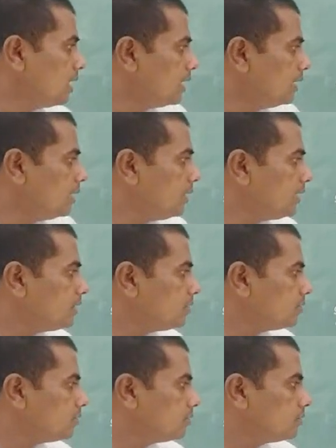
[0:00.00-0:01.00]
limit
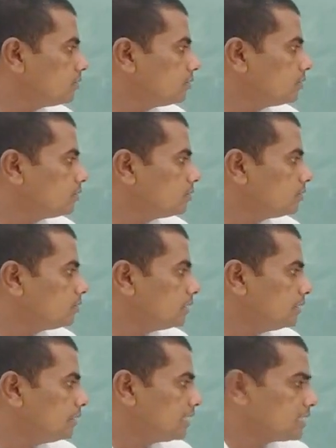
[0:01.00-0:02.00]

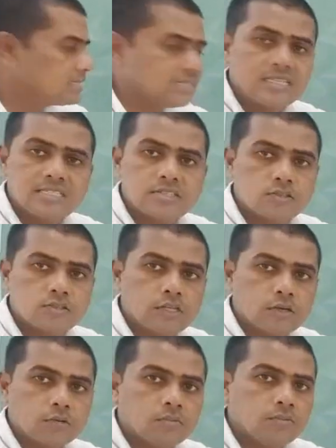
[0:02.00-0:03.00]
delta z tends to
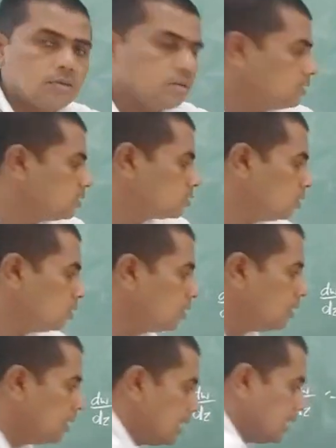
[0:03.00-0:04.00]
0.
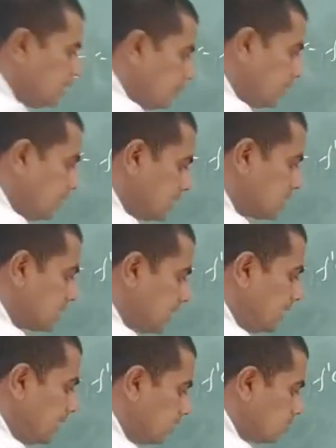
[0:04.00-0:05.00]
So if it is
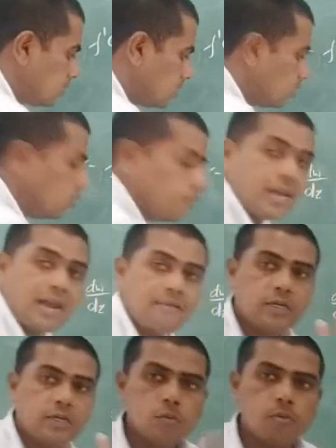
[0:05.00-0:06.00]
tending to 0, we are
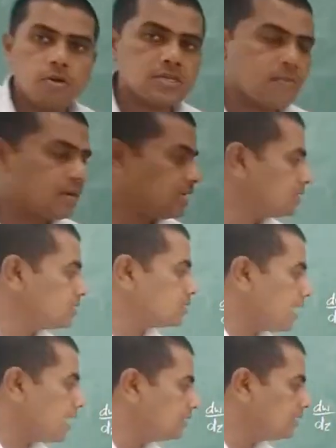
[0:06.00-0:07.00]
having two possible
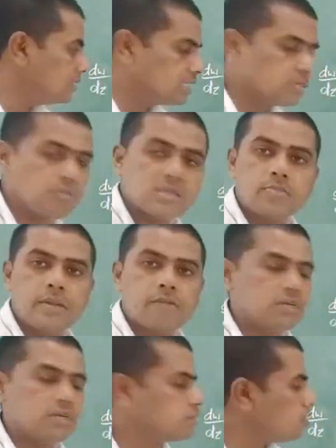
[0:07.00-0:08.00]
cases. Either this must be
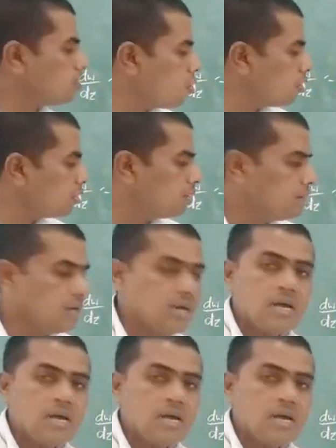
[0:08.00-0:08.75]
equal to 0 or